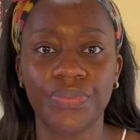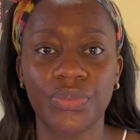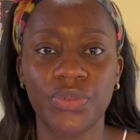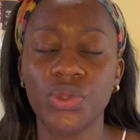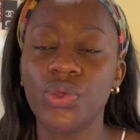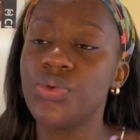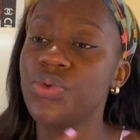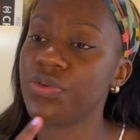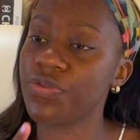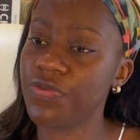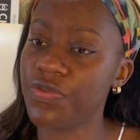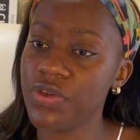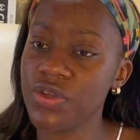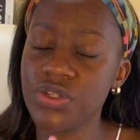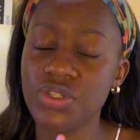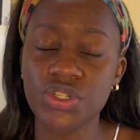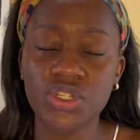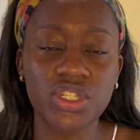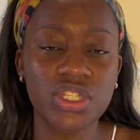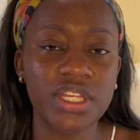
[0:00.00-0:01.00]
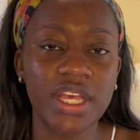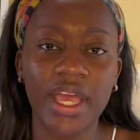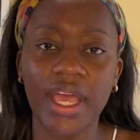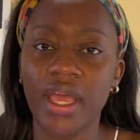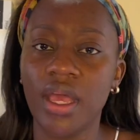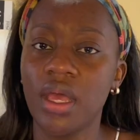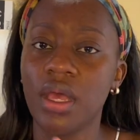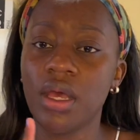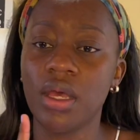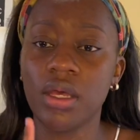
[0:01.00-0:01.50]
You refused to
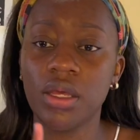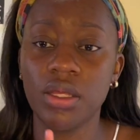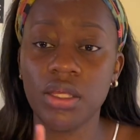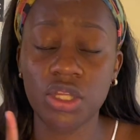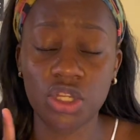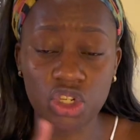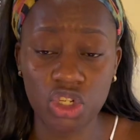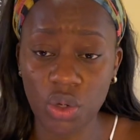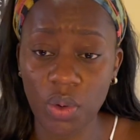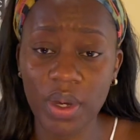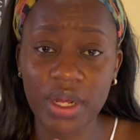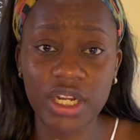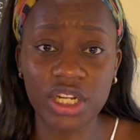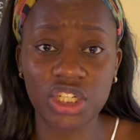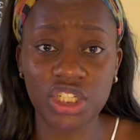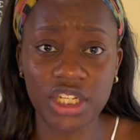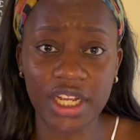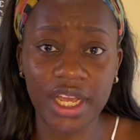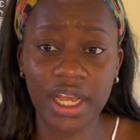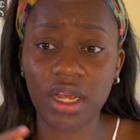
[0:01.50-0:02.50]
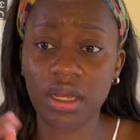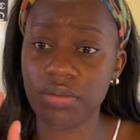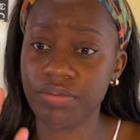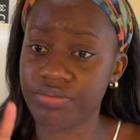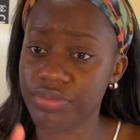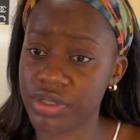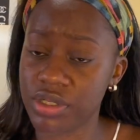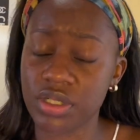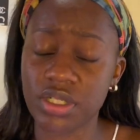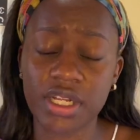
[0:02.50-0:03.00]
say, You don't want to share?
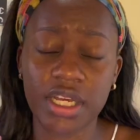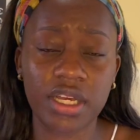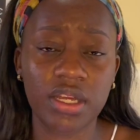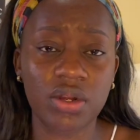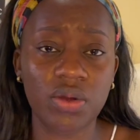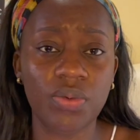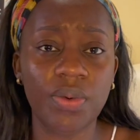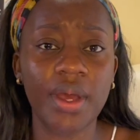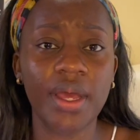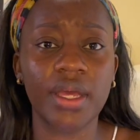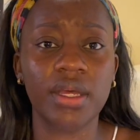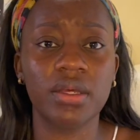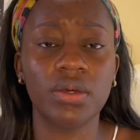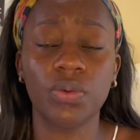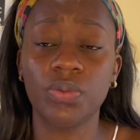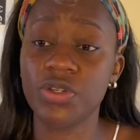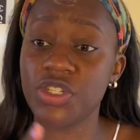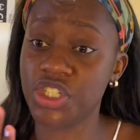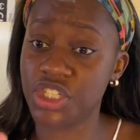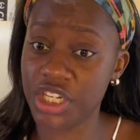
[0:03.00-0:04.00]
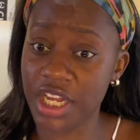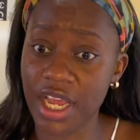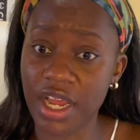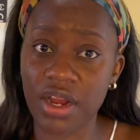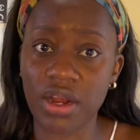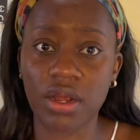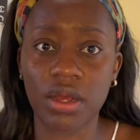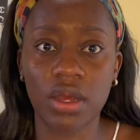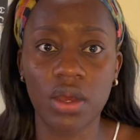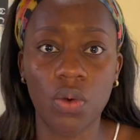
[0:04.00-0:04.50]
Take it away. We
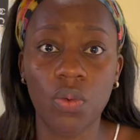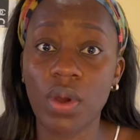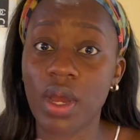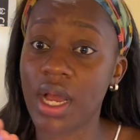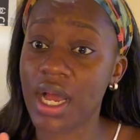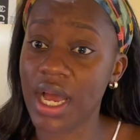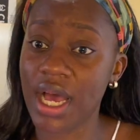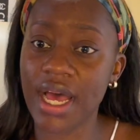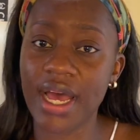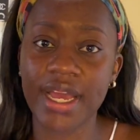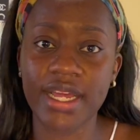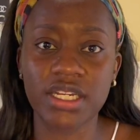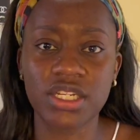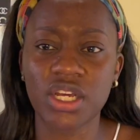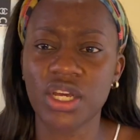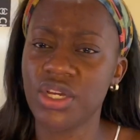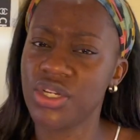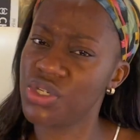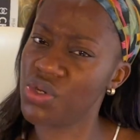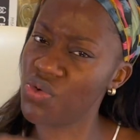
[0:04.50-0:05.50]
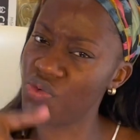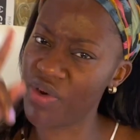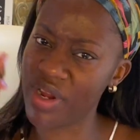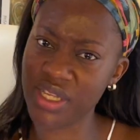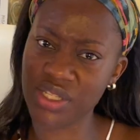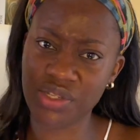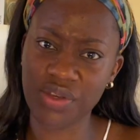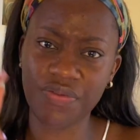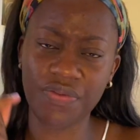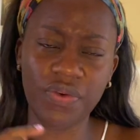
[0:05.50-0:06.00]
share. What kind? Don't
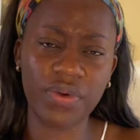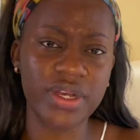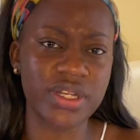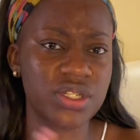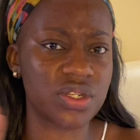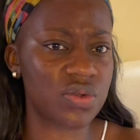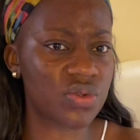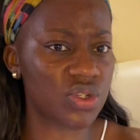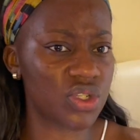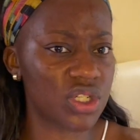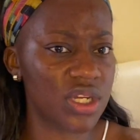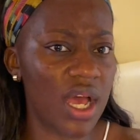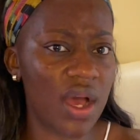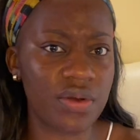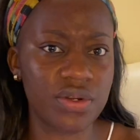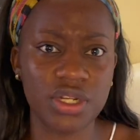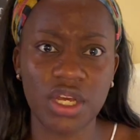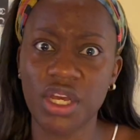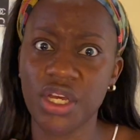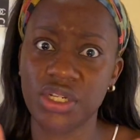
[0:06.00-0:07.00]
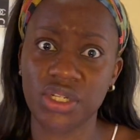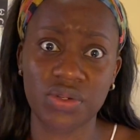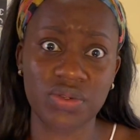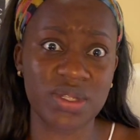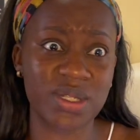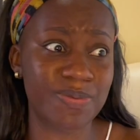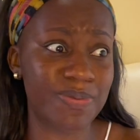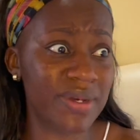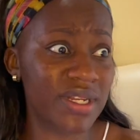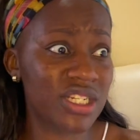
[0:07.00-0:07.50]
raise your voice. Don't shout. Don't
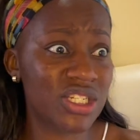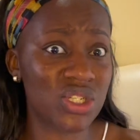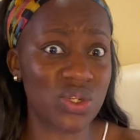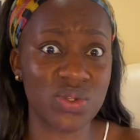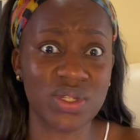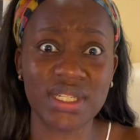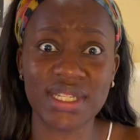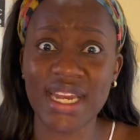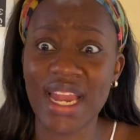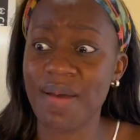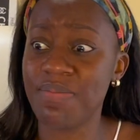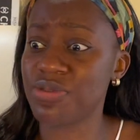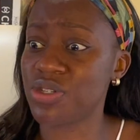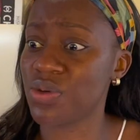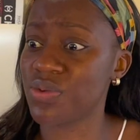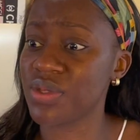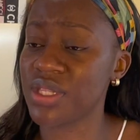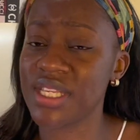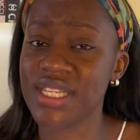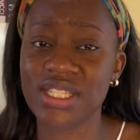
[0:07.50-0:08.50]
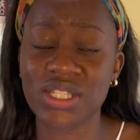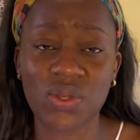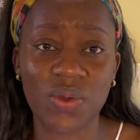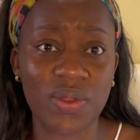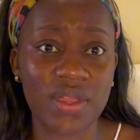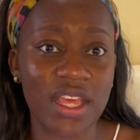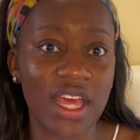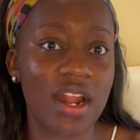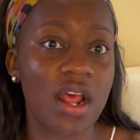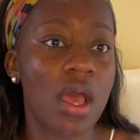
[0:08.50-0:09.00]
spit. Don't slap. Don't this, don't
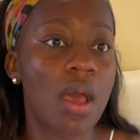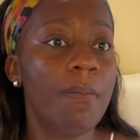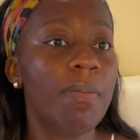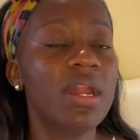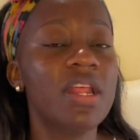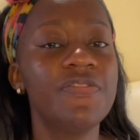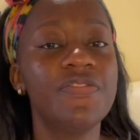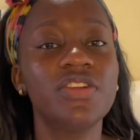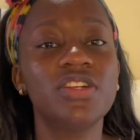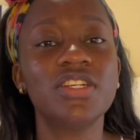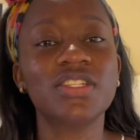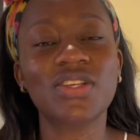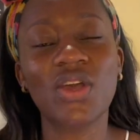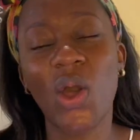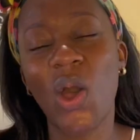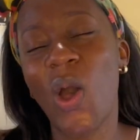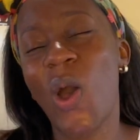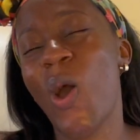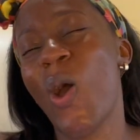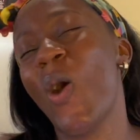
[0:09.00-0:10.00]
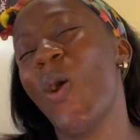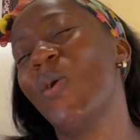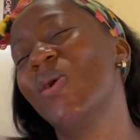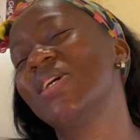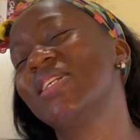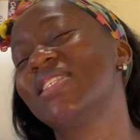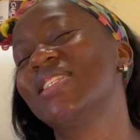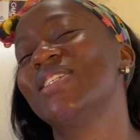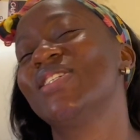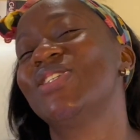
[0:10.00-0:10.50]
that. But if you just go, oh,
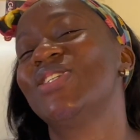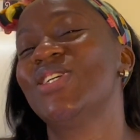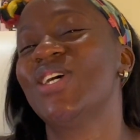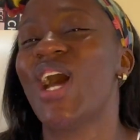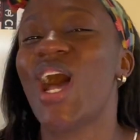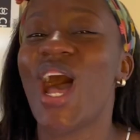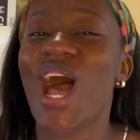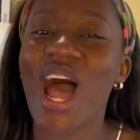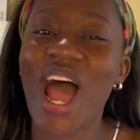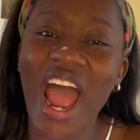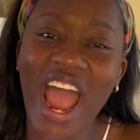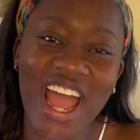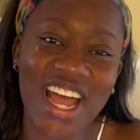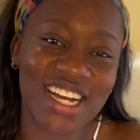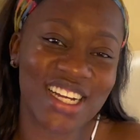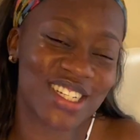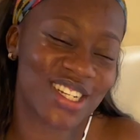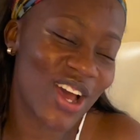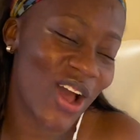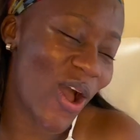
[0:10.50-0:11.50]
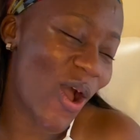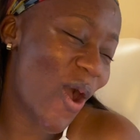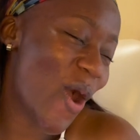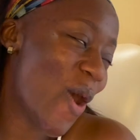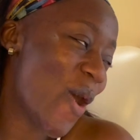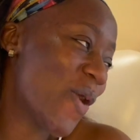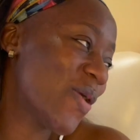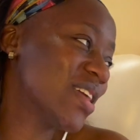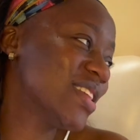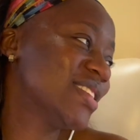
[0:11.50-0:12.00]
it's a child.
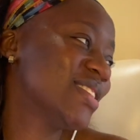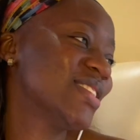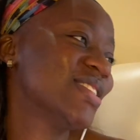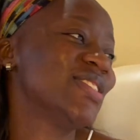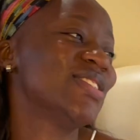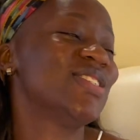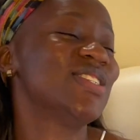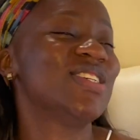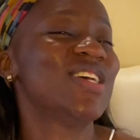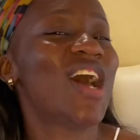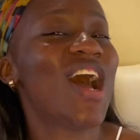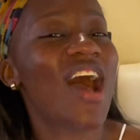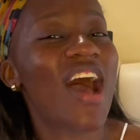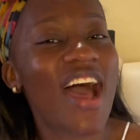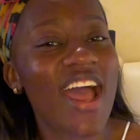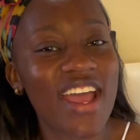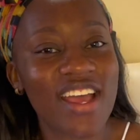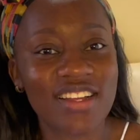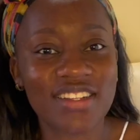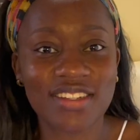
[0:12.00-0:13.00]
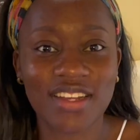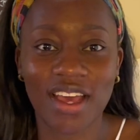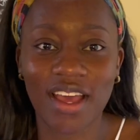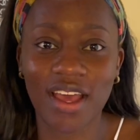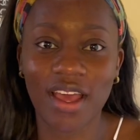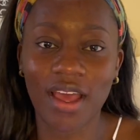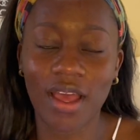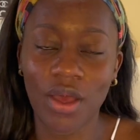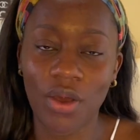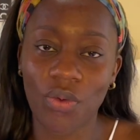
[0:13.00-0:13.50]
Oh, it's a child.
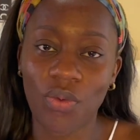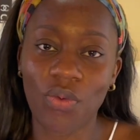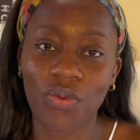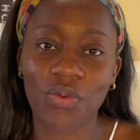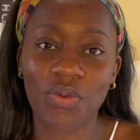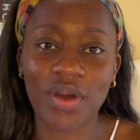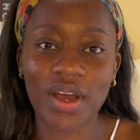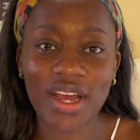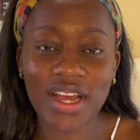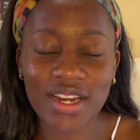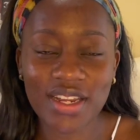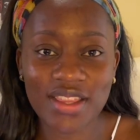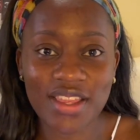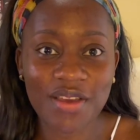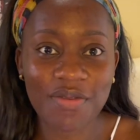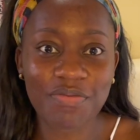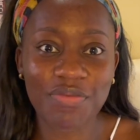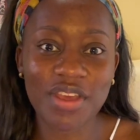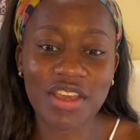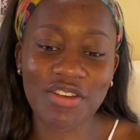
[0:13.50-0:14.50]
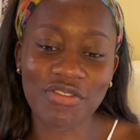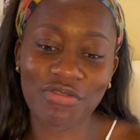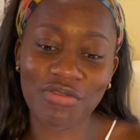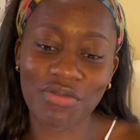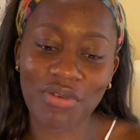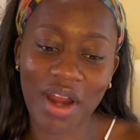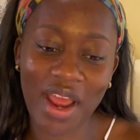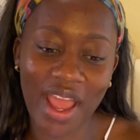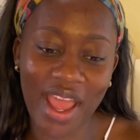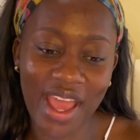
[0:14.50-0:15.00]
What? They're being
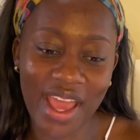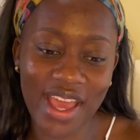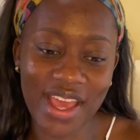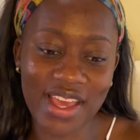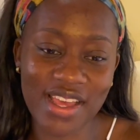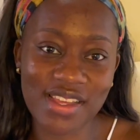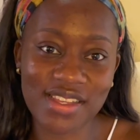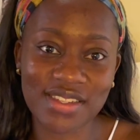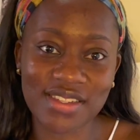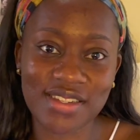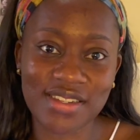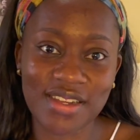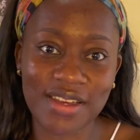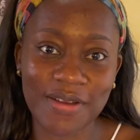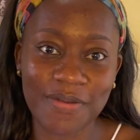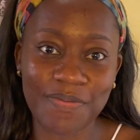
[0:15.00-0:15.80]
raised.